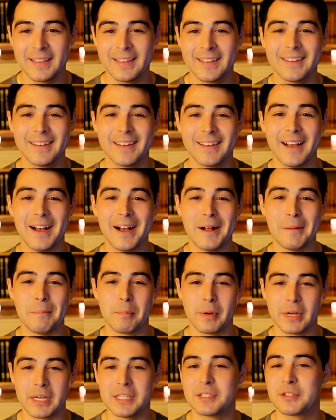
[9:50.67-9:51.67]
um,
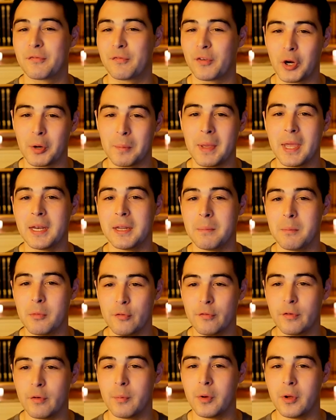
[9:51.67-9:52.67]
but He's firm and
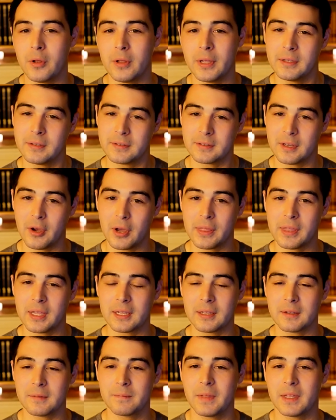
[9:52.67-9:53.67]
immovable. And so I
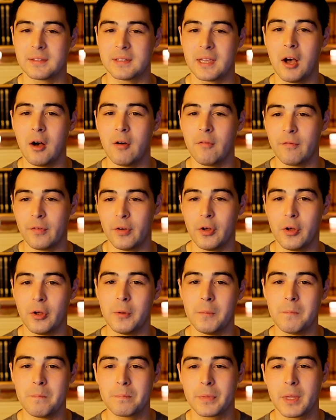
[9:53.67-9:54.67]
think that's a
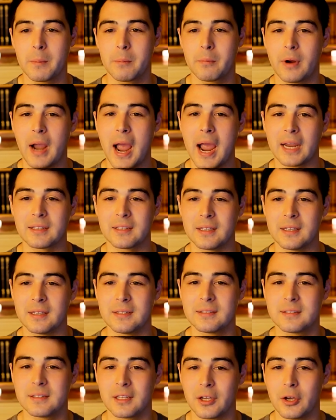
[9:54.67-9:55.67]
helpful
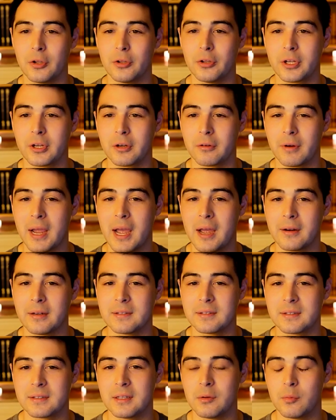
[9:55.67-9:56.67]
practice to go look around and
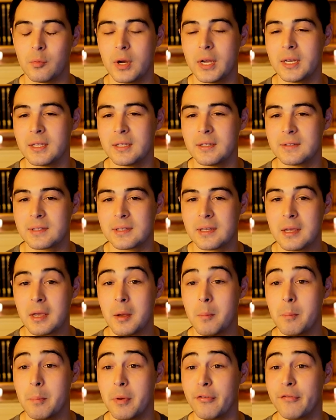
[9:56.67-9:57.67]
see what is
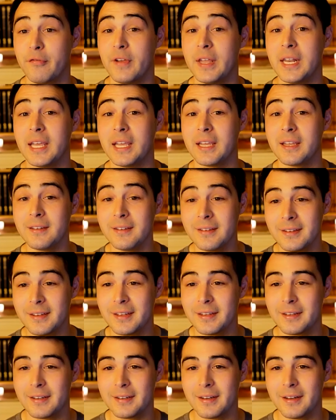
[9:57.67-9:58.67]
befitting
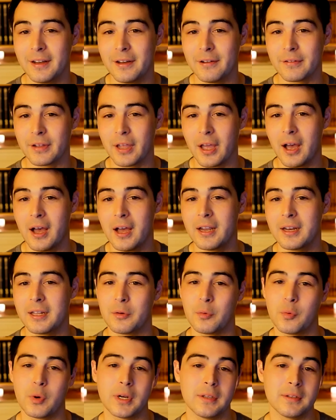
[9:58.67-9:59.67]
of God mm.
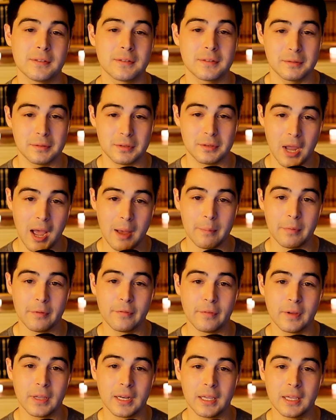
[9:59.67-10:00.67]
and what is not
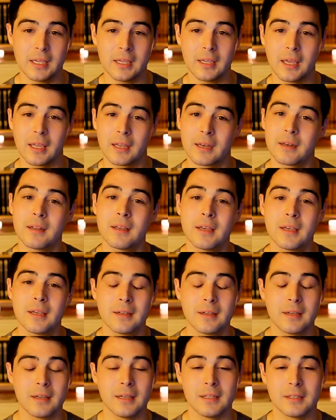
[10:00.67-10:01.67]
befitting. And
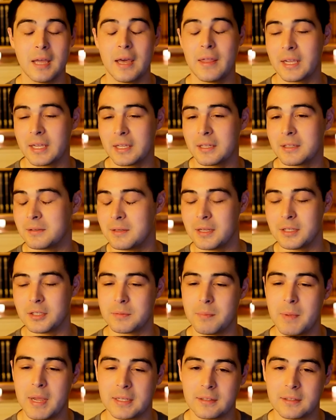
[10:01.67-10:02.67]
it, I think it, it just makes a